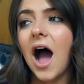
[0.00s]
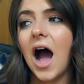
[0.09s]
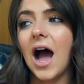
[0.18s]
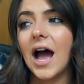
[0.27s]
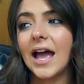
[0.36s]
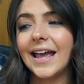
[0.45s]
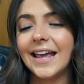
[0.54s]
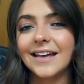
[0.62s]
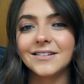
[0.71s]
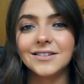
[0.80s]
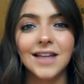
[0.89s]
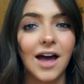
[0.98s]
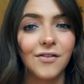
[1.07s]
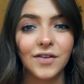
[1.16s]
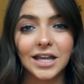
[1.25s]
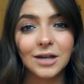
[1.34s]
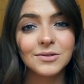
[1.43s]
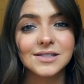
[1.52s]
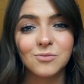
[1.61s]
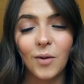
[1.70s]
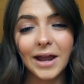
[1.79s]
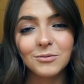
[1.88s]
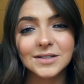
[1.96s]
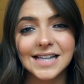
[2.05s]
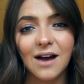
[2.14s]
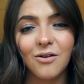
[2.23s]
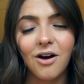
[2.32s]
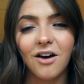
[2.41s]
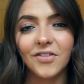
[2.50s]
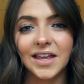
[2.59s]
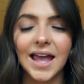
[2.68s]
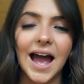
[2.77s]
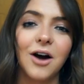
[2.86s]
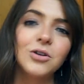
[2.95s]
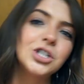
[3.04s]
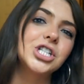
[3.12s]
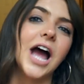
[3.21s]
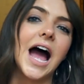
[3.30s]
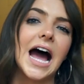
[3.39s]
I left, Wayne was out on the couch.